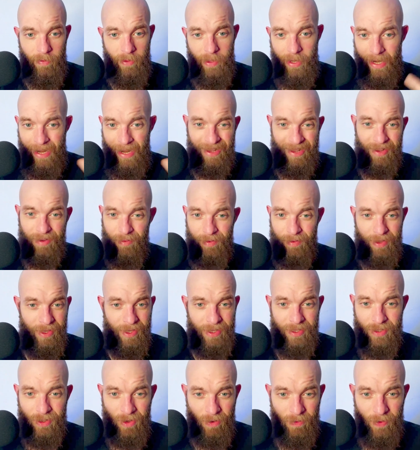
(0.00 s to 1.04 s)
the
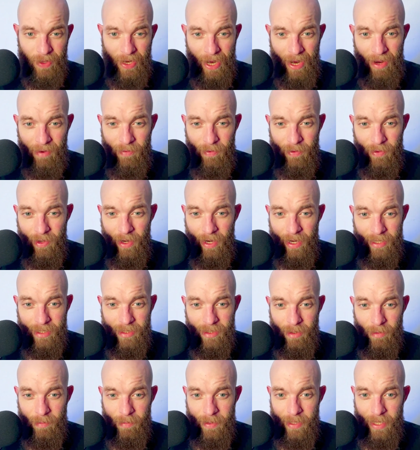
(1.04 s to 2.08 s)
stuff that I have for the next
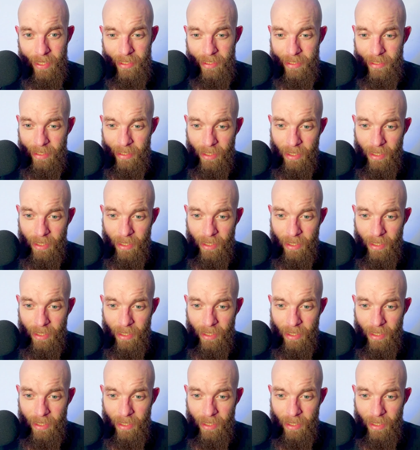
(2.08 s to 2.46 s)
update